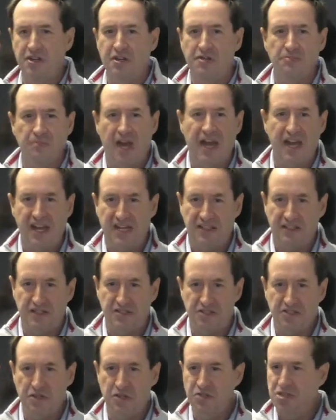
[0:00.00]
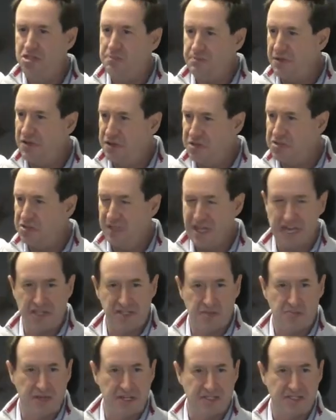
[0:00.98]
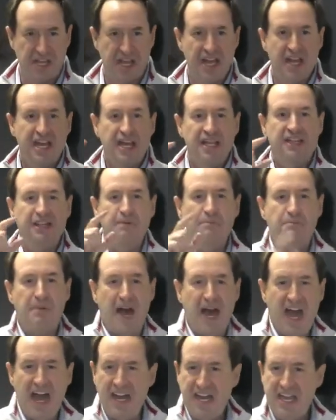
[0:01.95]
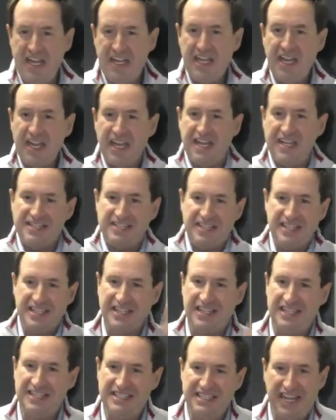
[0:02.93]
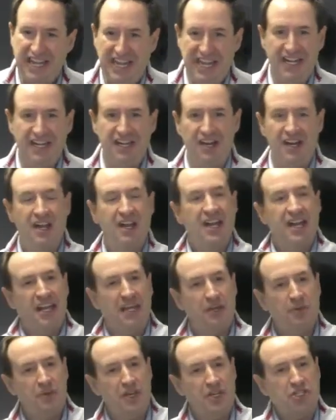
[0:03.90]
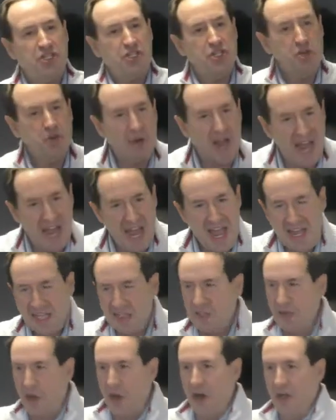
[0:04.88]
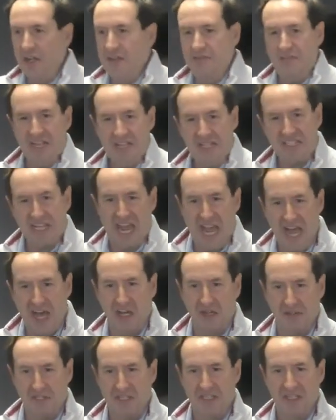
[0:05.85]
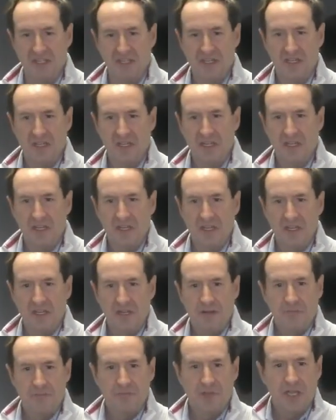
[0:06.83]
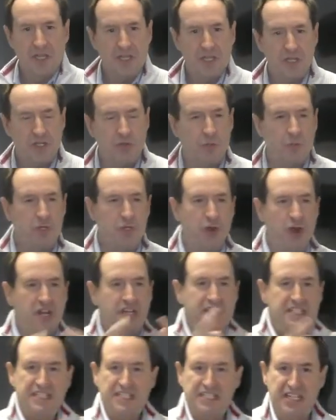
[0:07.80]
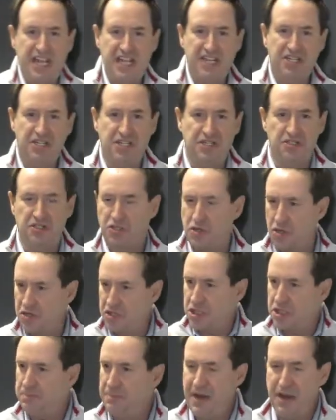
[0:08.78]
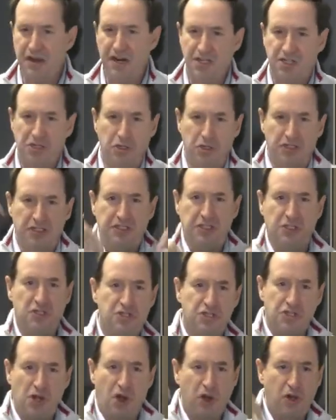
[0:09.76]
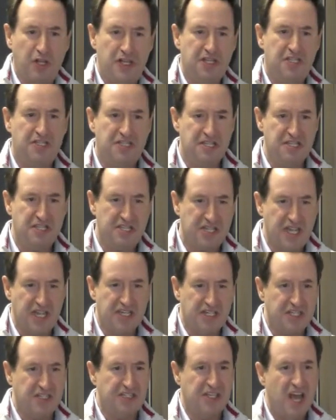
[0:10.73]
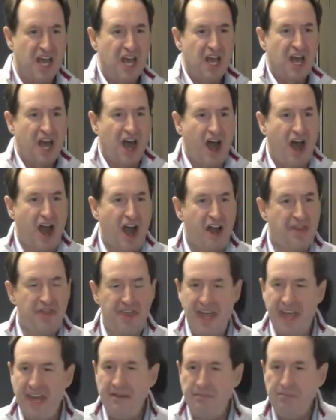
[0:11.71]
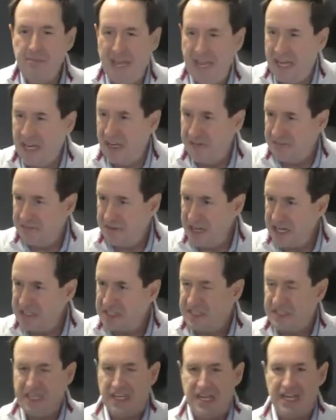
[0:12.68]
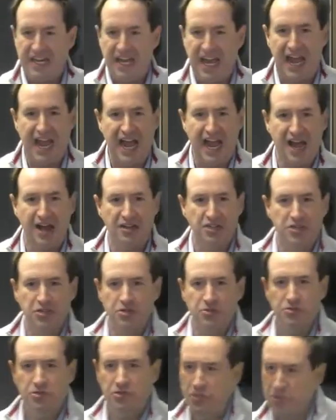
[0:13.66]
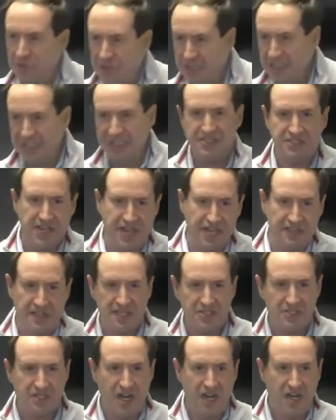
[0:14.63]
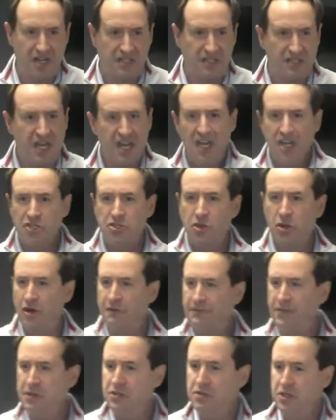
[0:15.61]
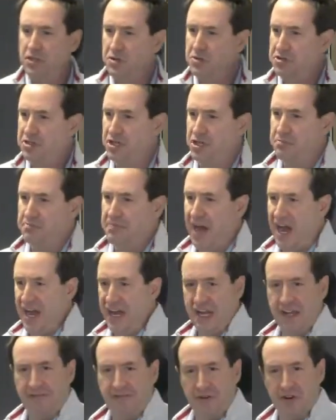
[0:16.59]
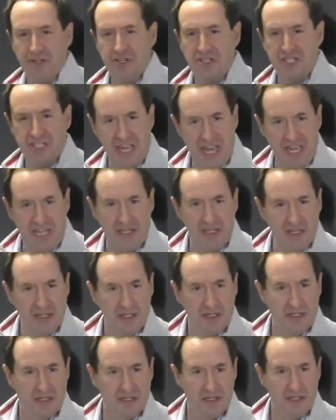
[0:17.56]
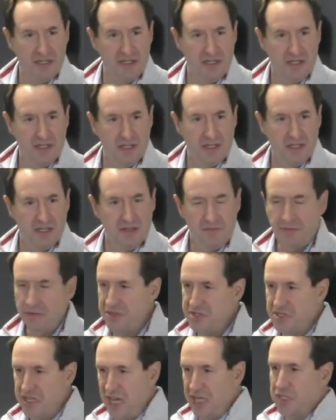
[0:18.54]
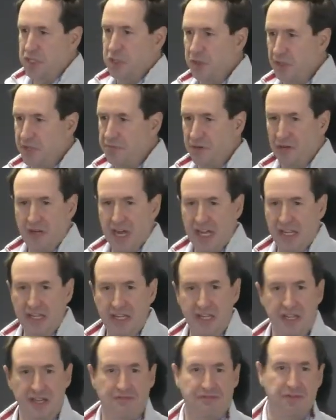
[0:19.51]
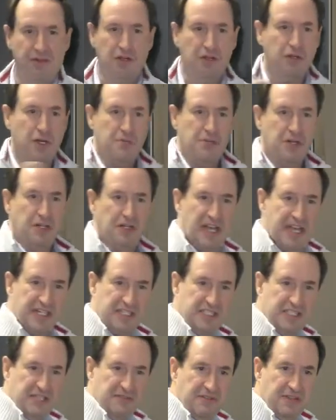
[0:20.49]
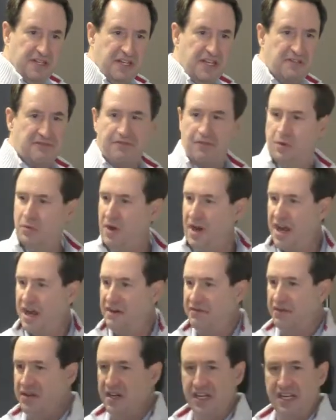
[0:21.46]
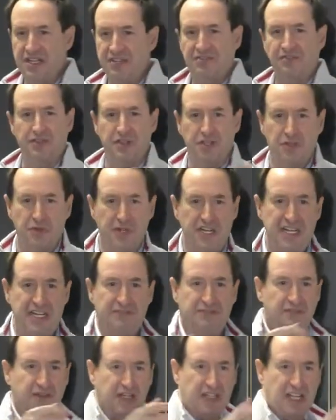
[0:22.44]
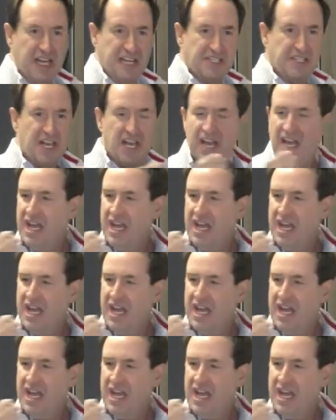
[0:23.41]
your mind. There's no spiritual aspects. The body is the container in which you act all of this out. Your decisions, your spiritual and your soulish decisions, are then manifested in how you do things on this earth. So if you use your body for sin, for sexual immorality, for criminal activity, for whatever it is, for greed, for lust,